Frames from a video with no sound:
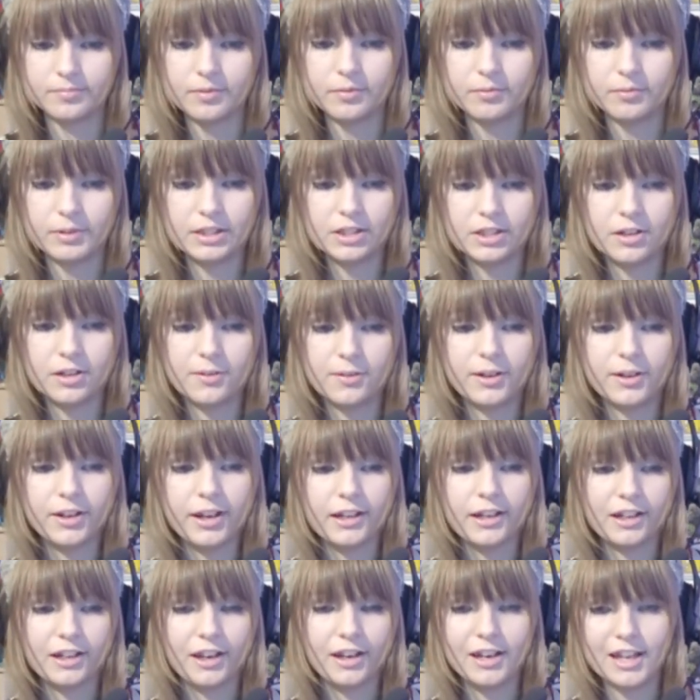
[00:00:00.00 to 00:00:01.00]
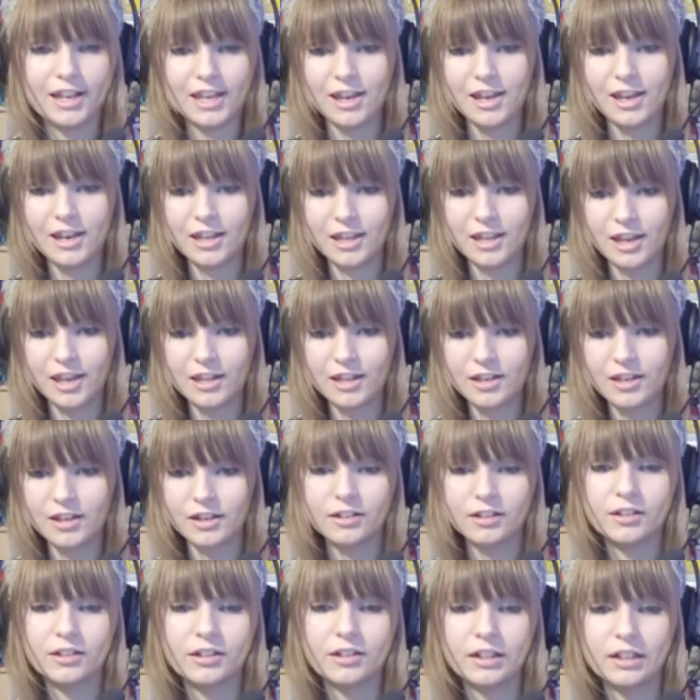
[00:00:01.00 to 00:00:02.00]
We're doing good, good, good, good.
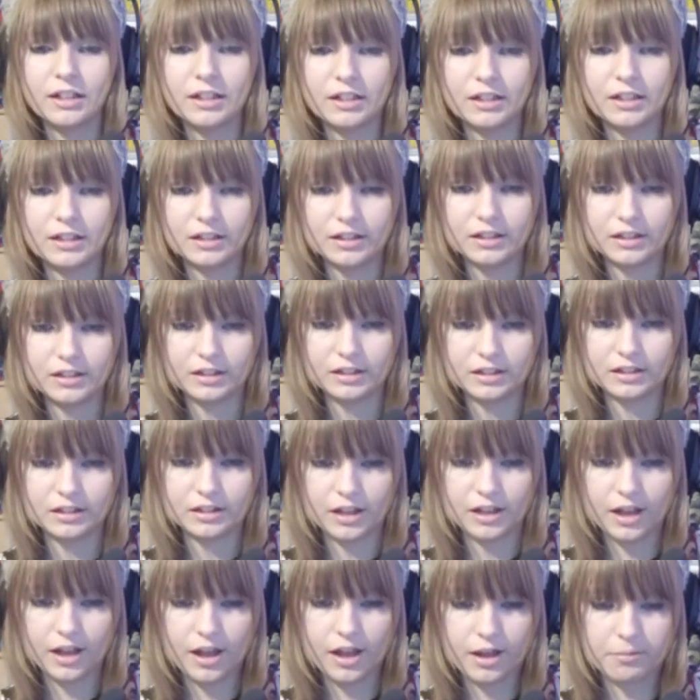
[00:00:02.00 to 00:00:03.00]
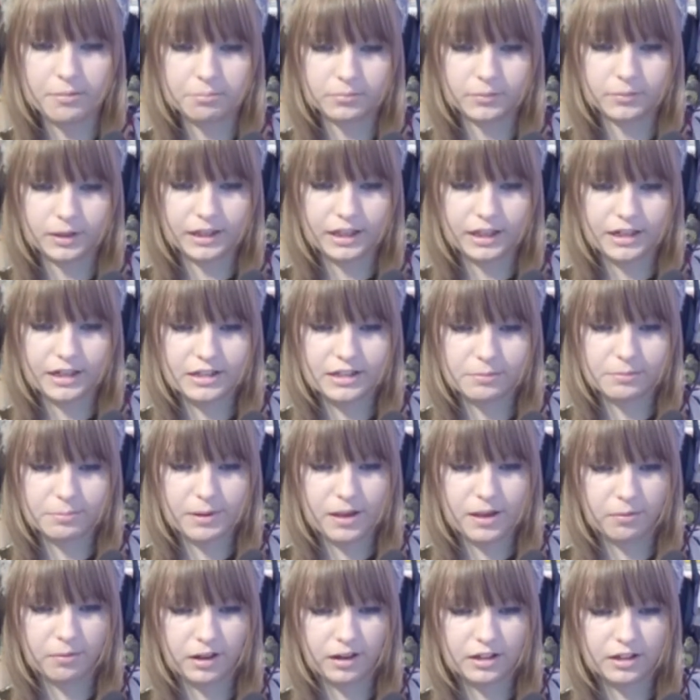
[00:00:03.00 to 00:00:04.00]
Can this be
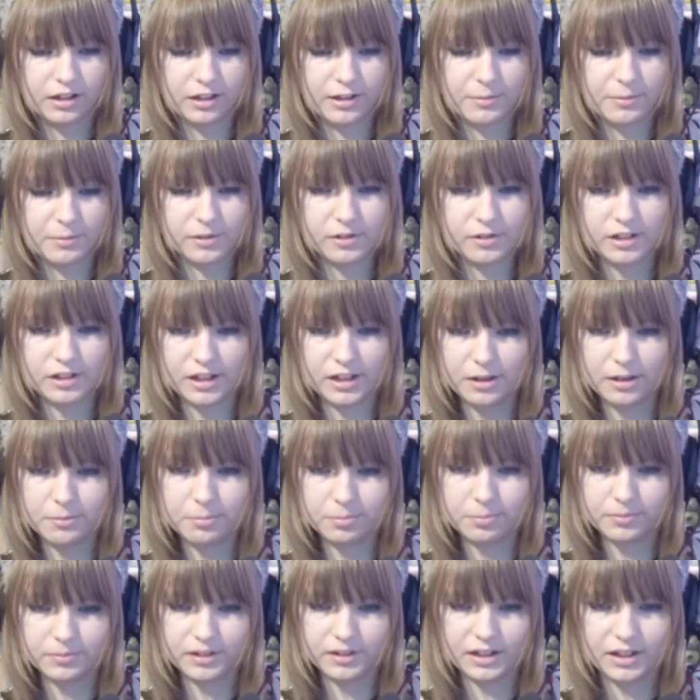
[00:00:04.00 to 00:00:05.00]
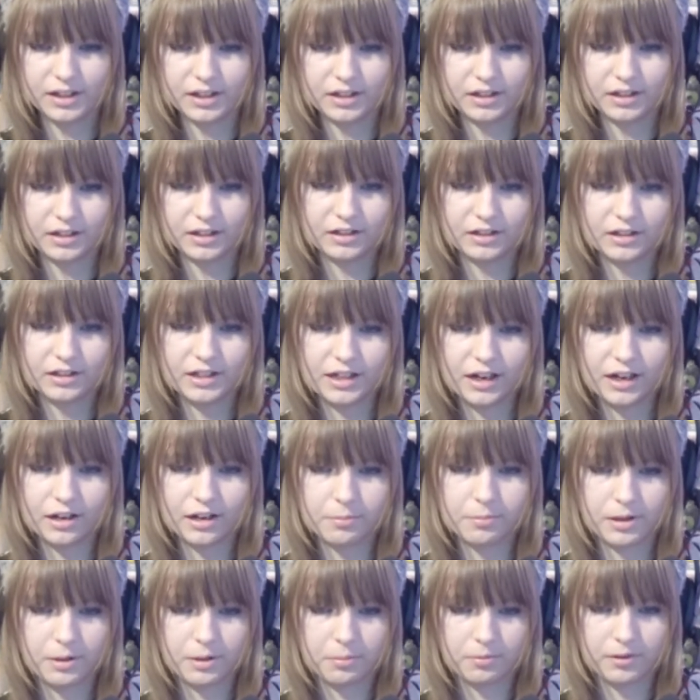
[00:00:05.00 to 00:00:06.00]
upgraded anymore? Nope. That can
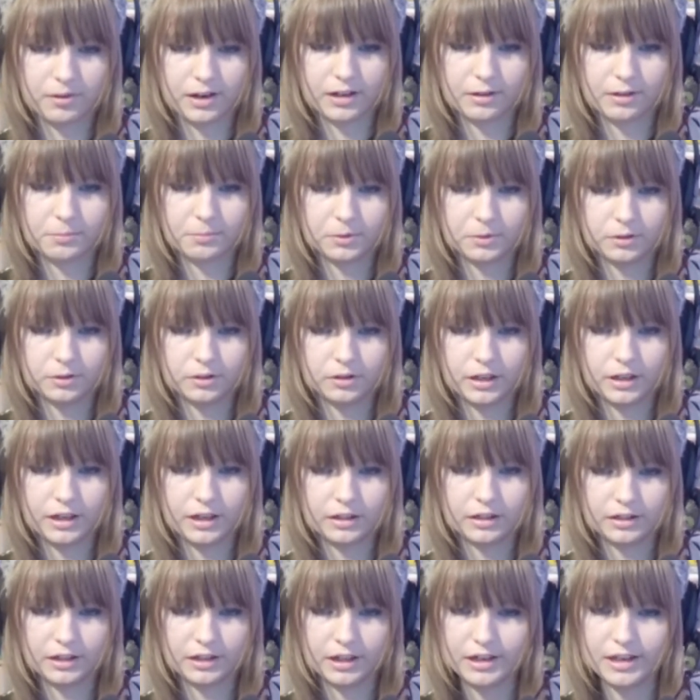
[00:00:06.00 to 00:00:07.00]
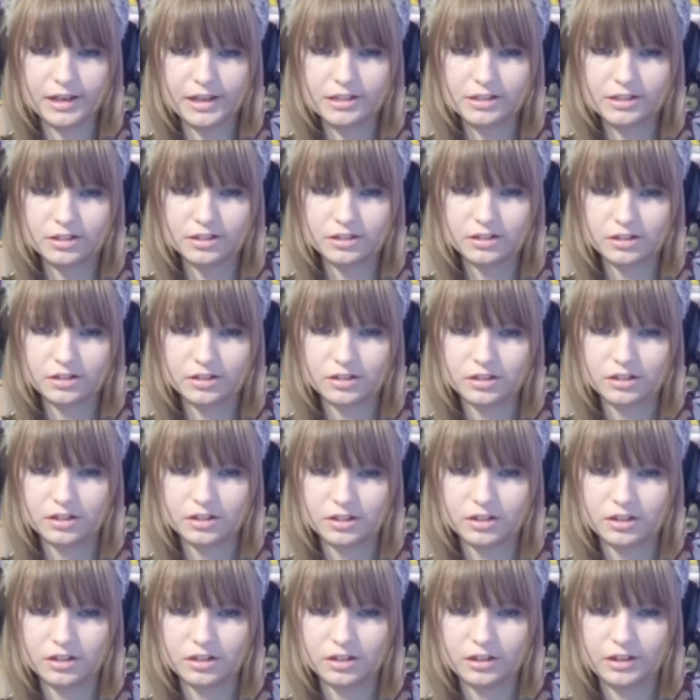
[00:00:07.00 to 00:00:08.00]
be upgraded more. And can this?
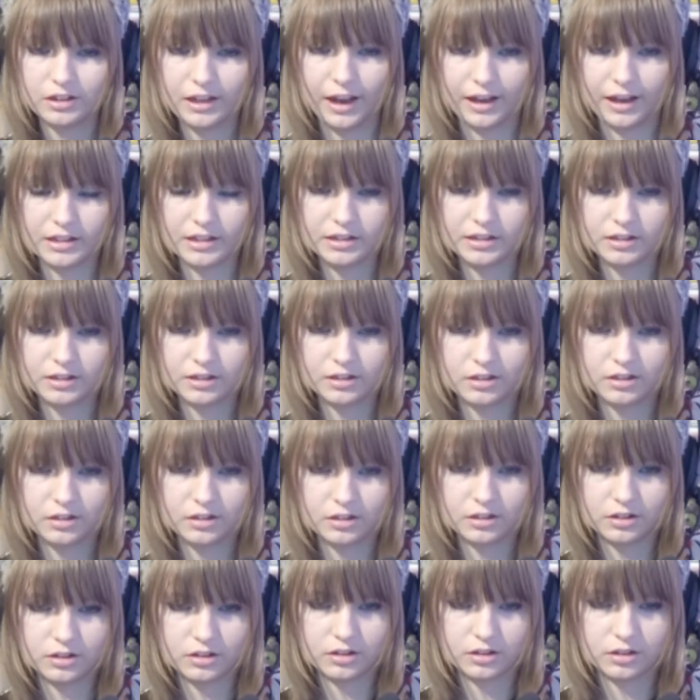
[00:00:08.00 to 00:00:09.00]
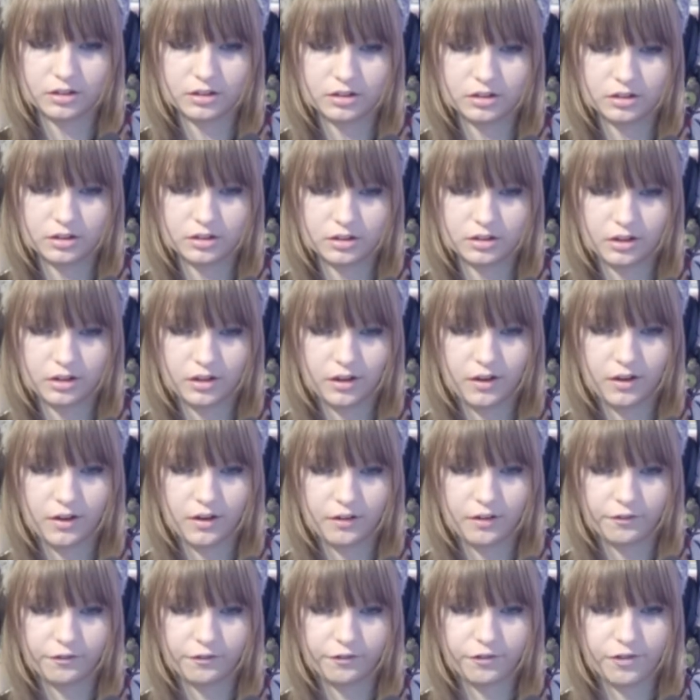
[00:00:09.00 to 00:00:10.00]
Yes.
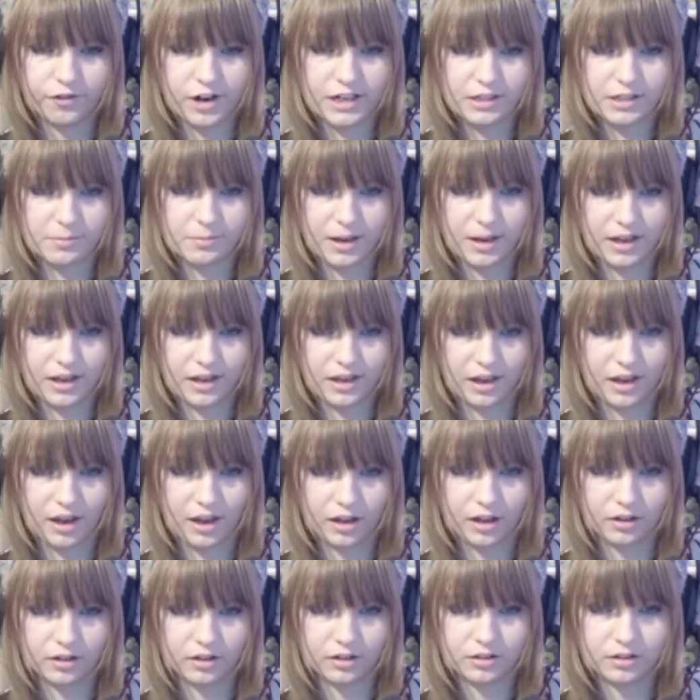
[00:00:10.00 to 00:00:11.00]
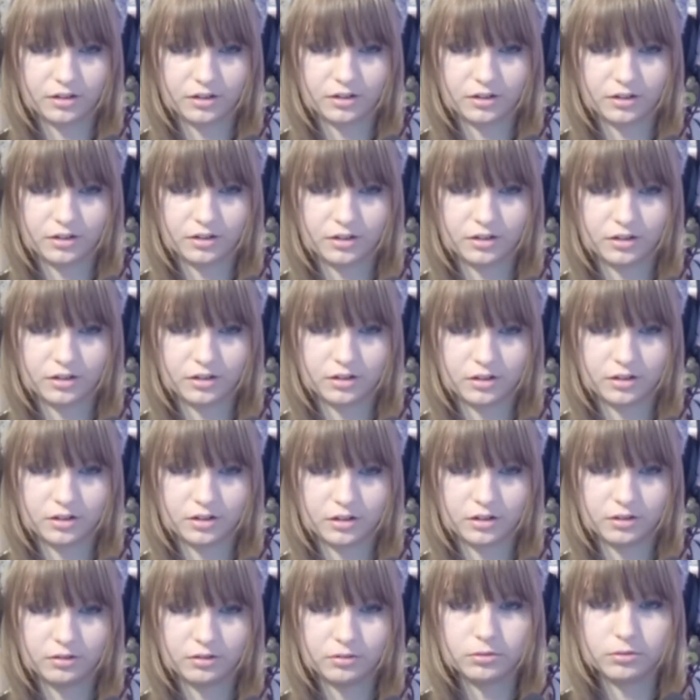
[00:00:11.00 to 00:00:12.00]
Fresh maker.
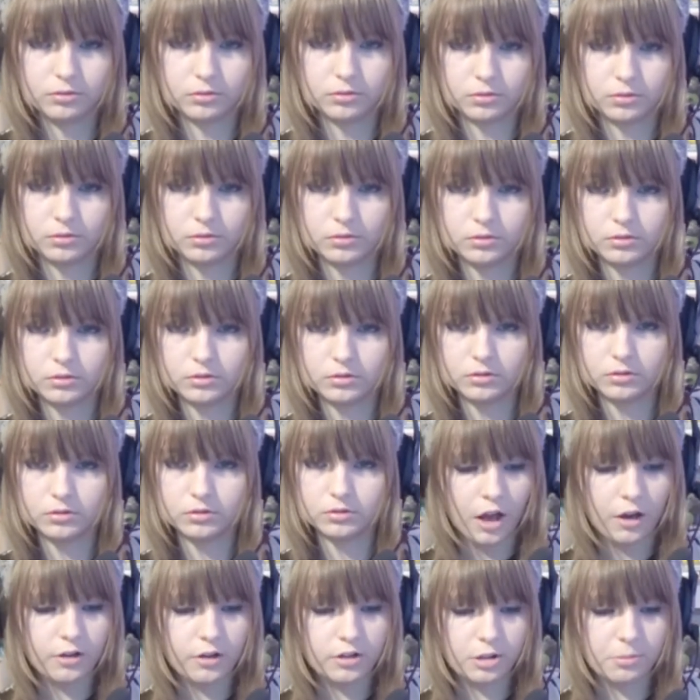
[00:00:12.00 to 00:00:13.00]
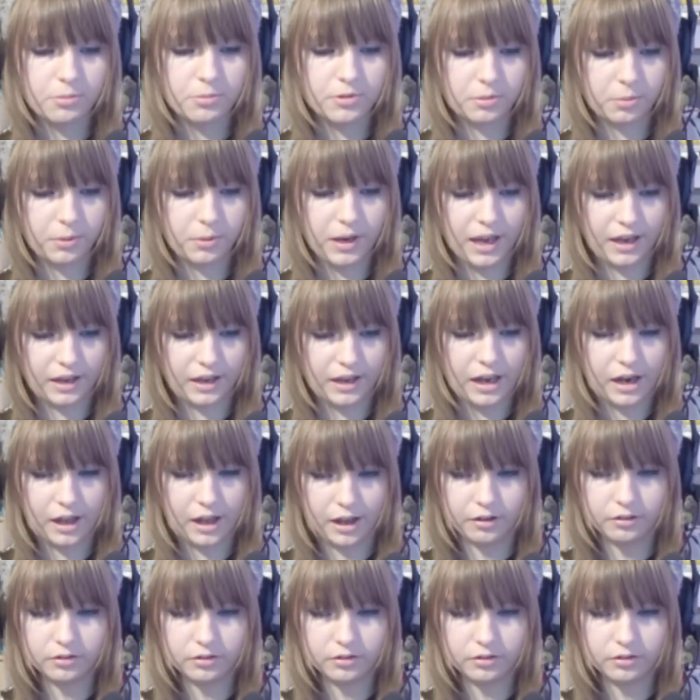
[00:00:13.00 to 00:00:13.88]
Ooh. Oh, someone's awake. Hello.